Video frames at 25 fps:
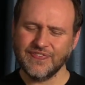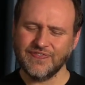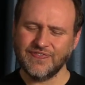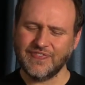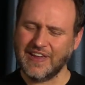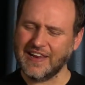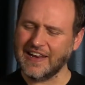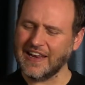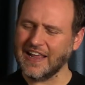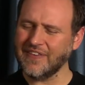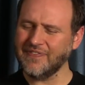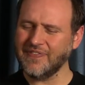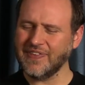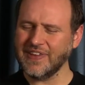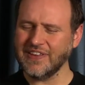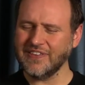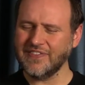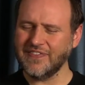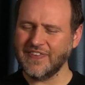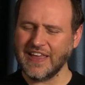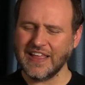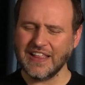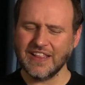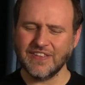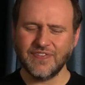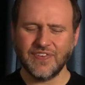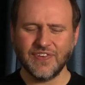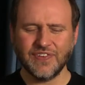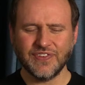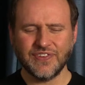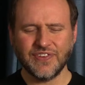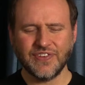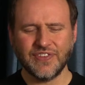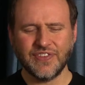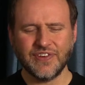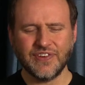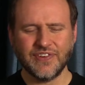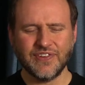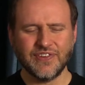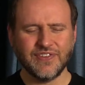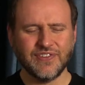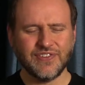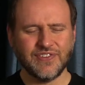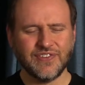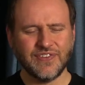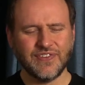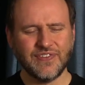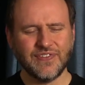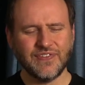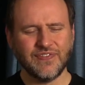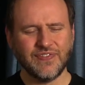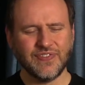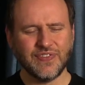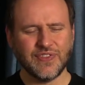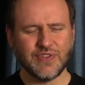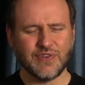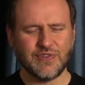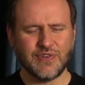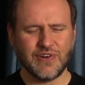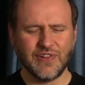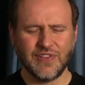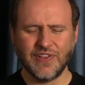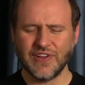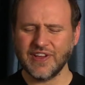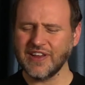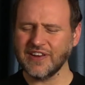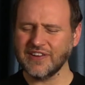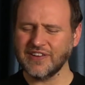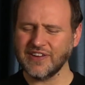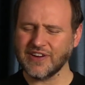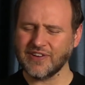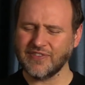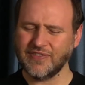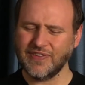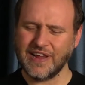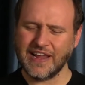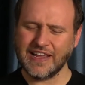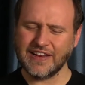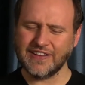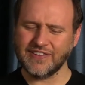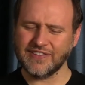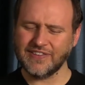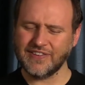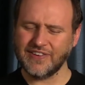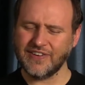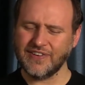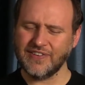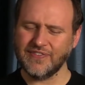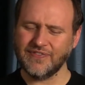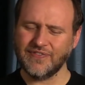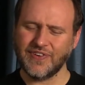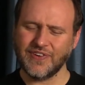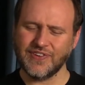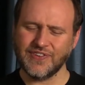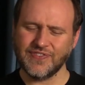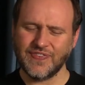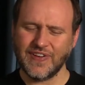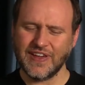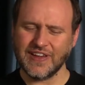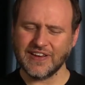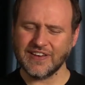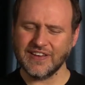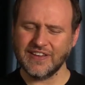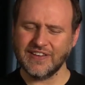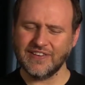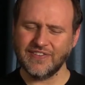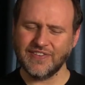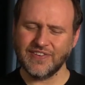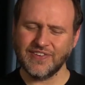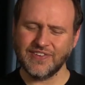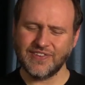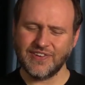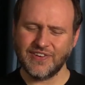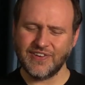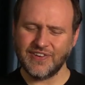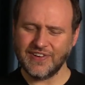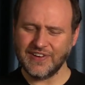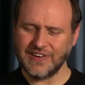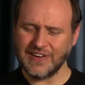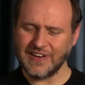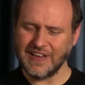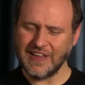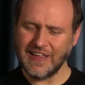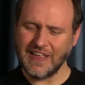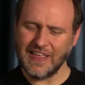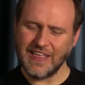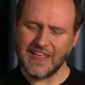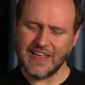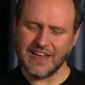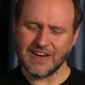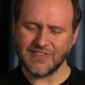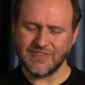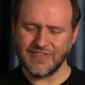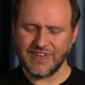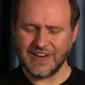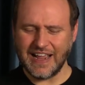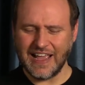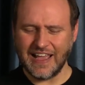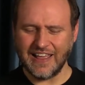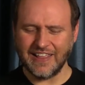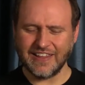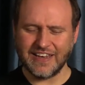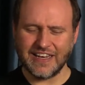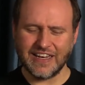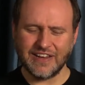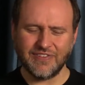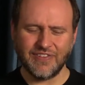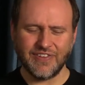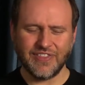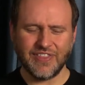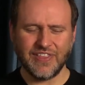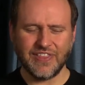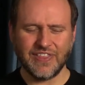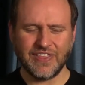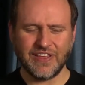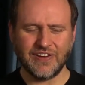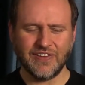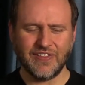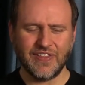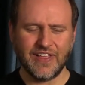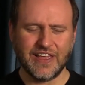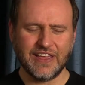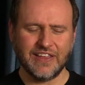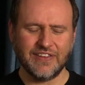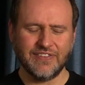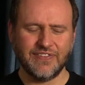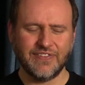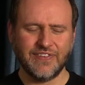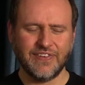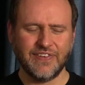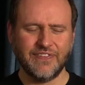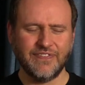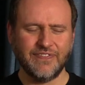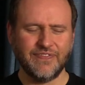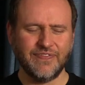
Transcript: may not be available to those who are looking to create a certain perspective, a certain reality within their life.